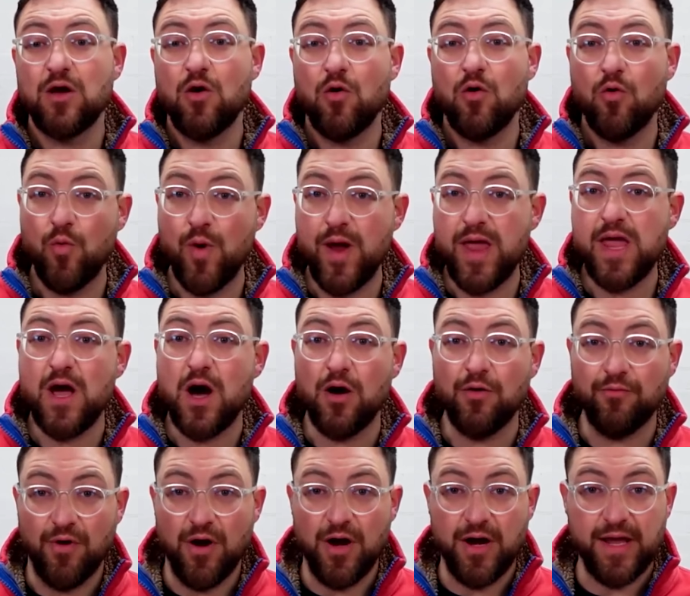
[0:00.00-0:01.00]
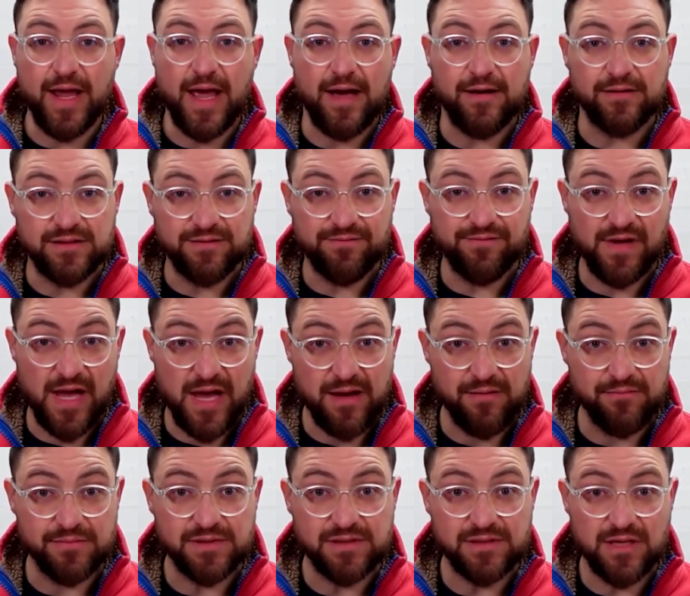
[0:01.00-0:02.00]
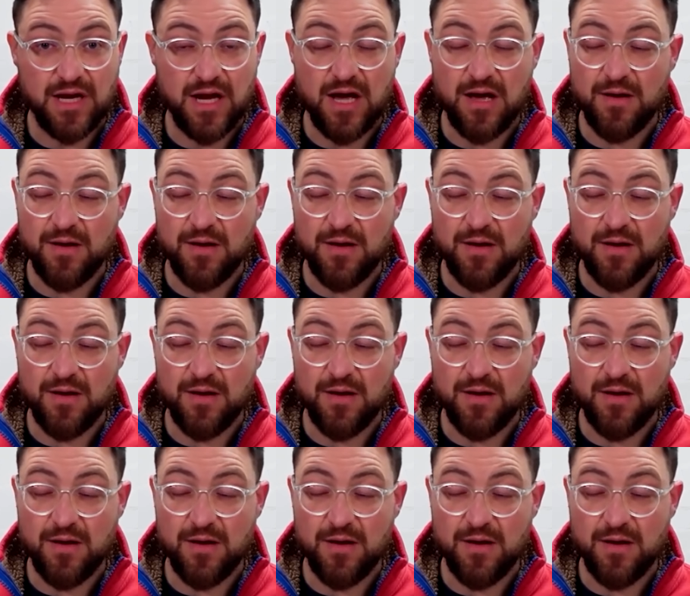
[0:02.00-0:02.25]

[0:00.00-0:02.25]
we are running out of games.